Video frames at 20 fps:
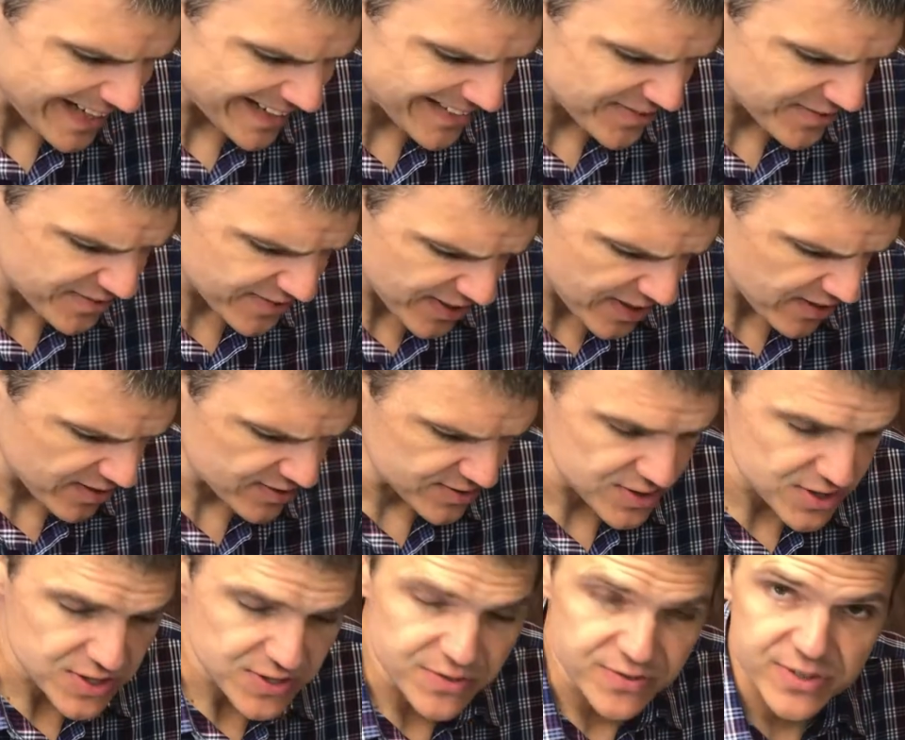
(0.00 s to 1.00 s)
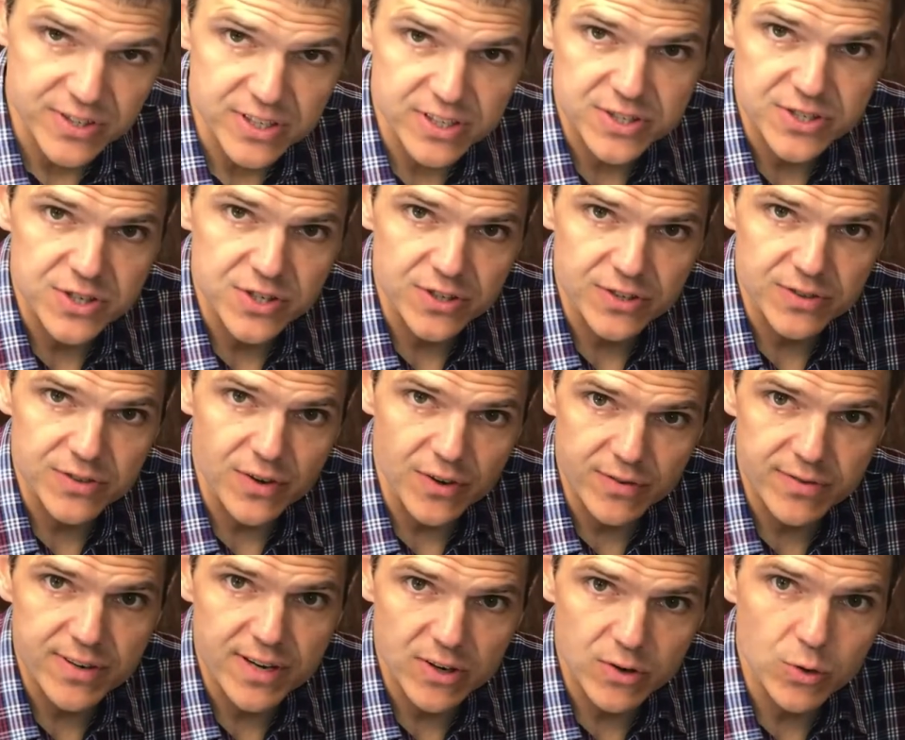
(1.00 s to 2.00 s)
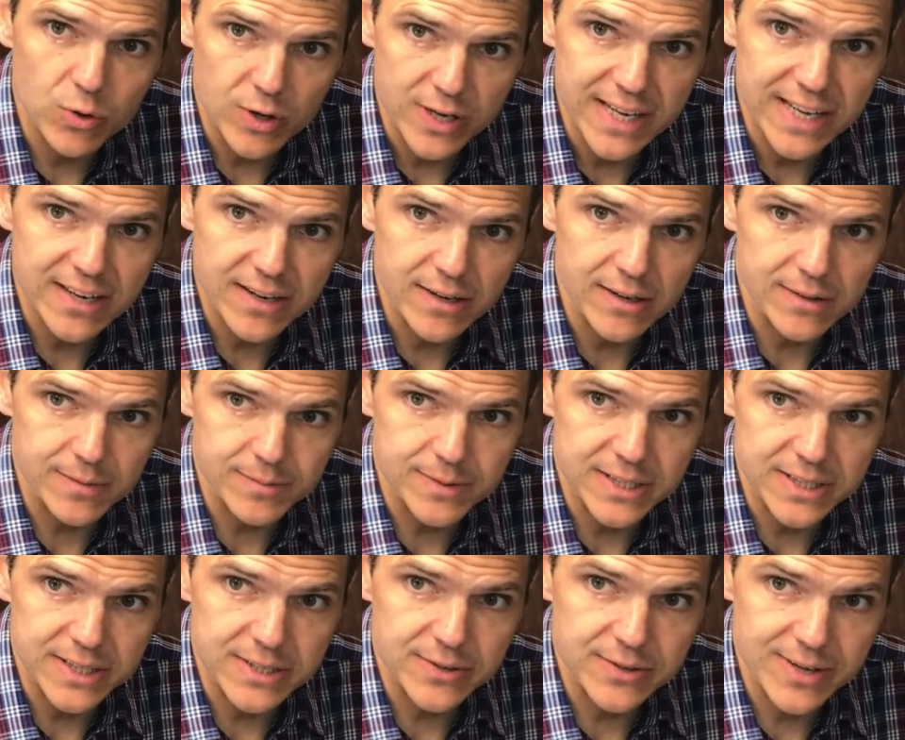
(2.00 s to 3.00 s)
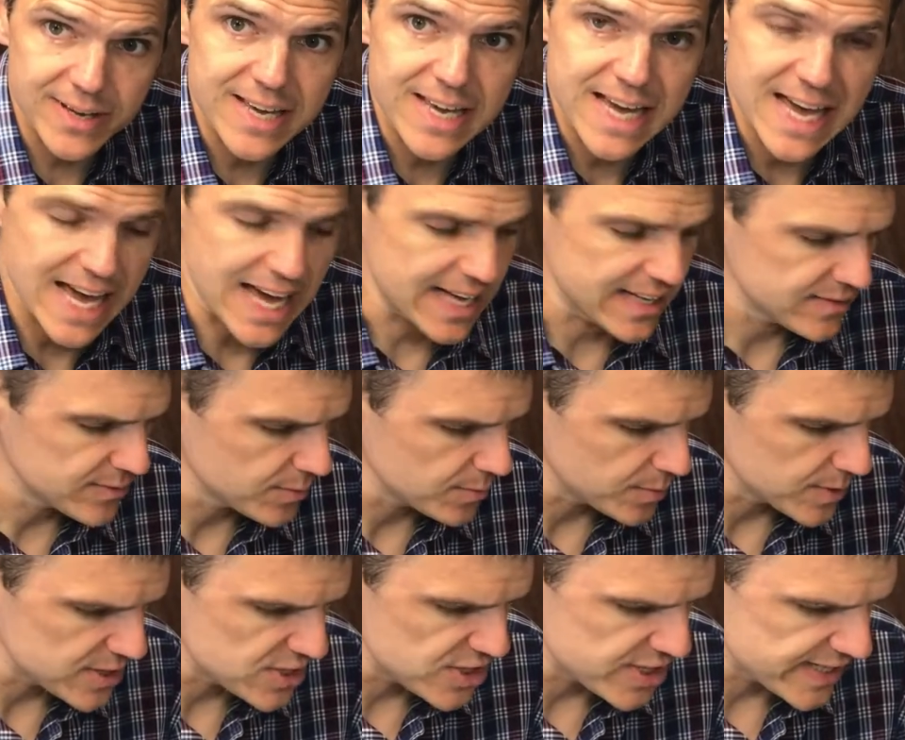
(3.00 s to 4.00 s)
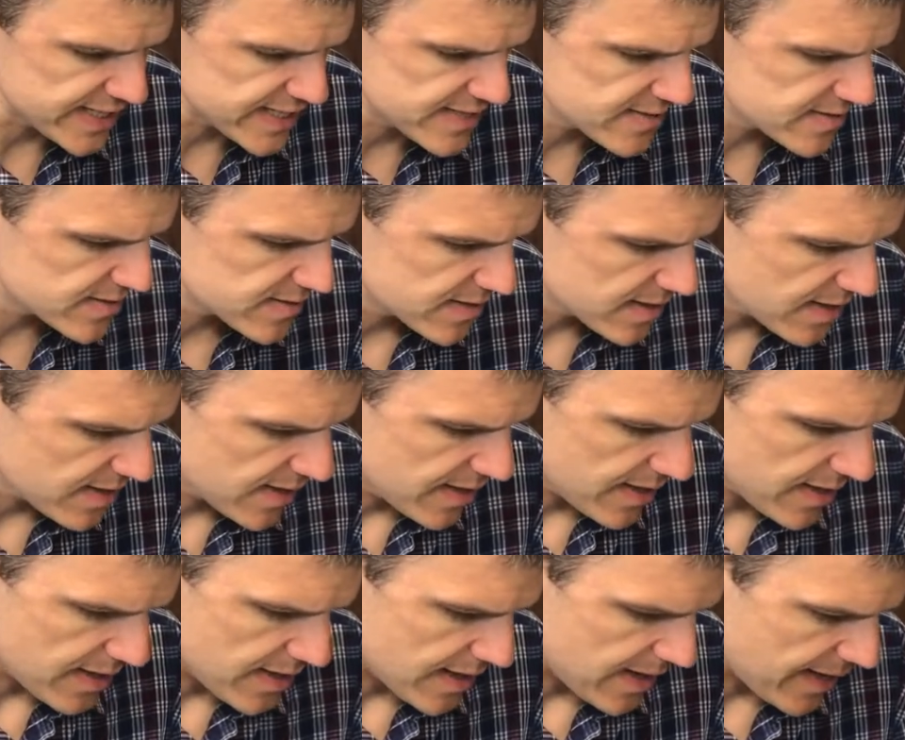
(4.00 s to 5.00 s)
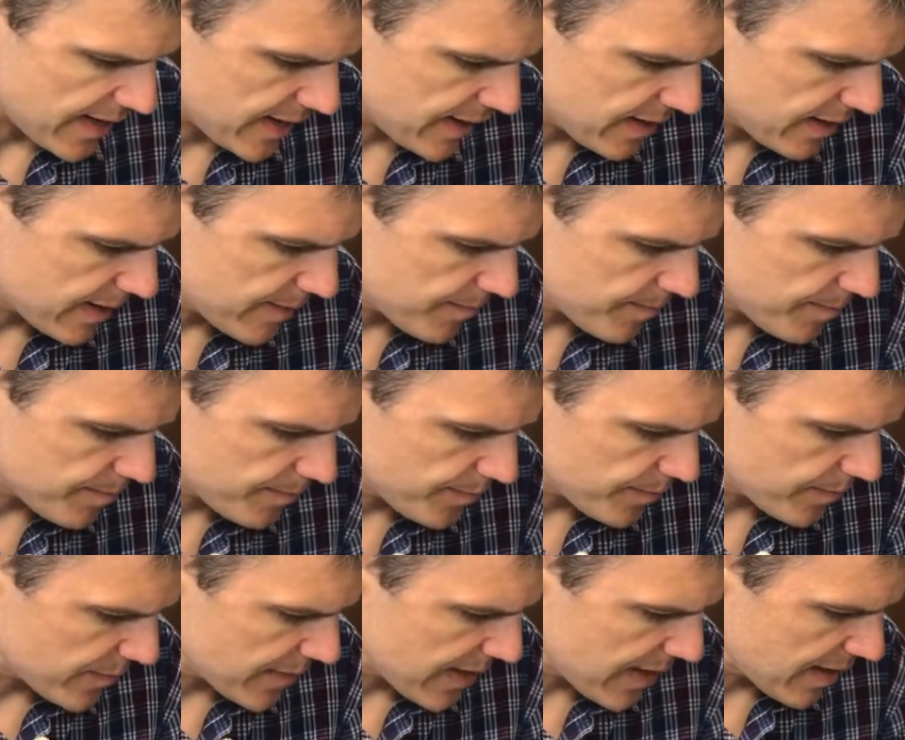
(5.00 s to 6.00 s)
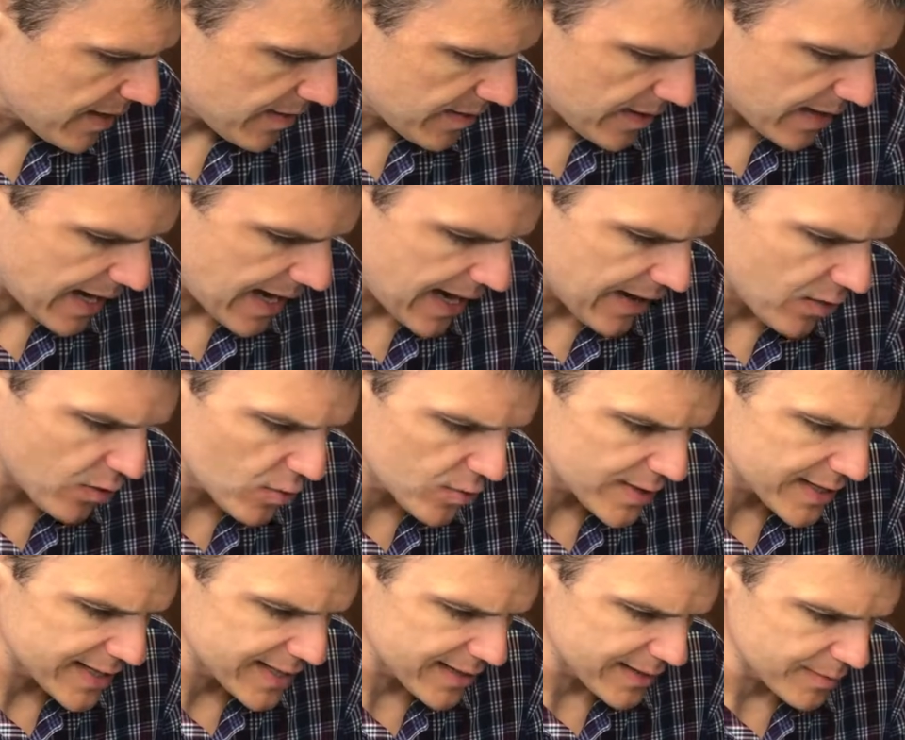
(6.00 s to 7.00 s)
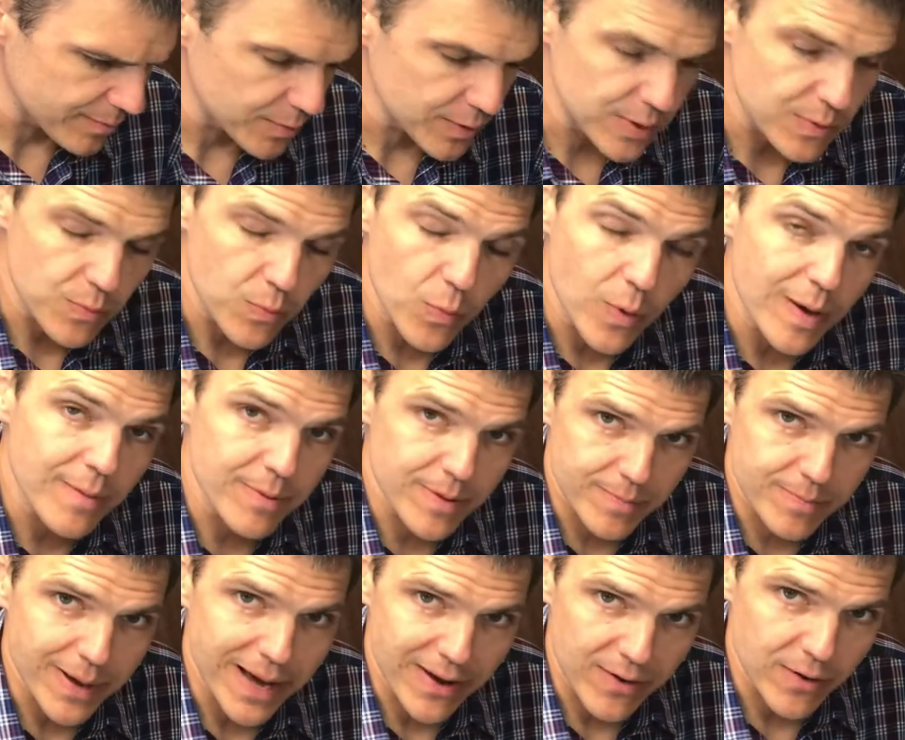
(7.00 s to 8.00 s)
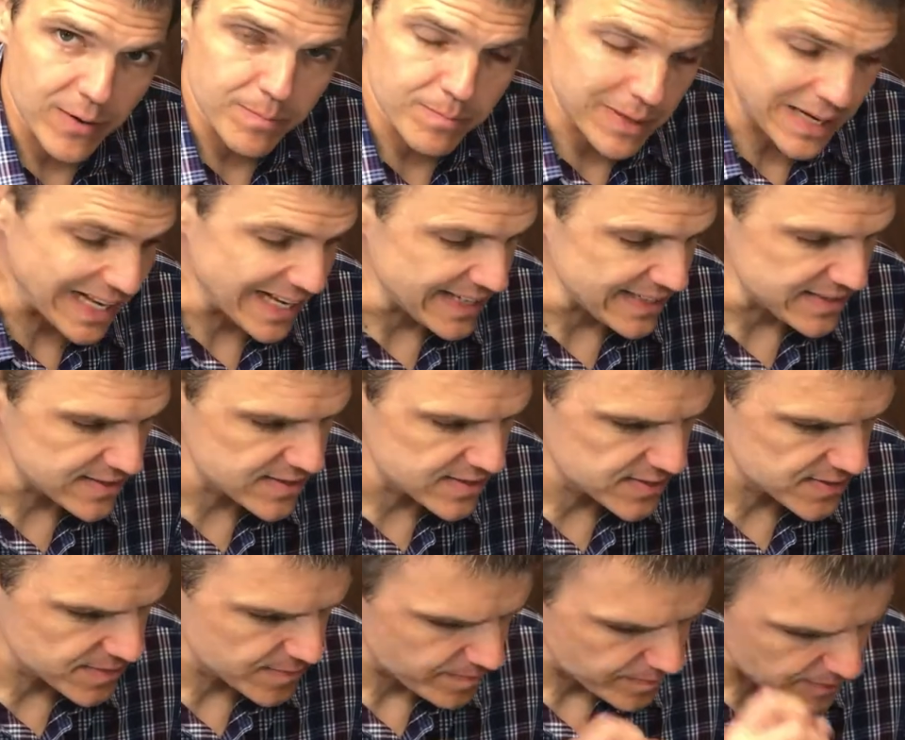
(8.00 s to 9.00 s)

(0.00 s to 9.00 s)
advanced version of a Holley carb that you can get, which is um, a Holley carb with Weber power plates.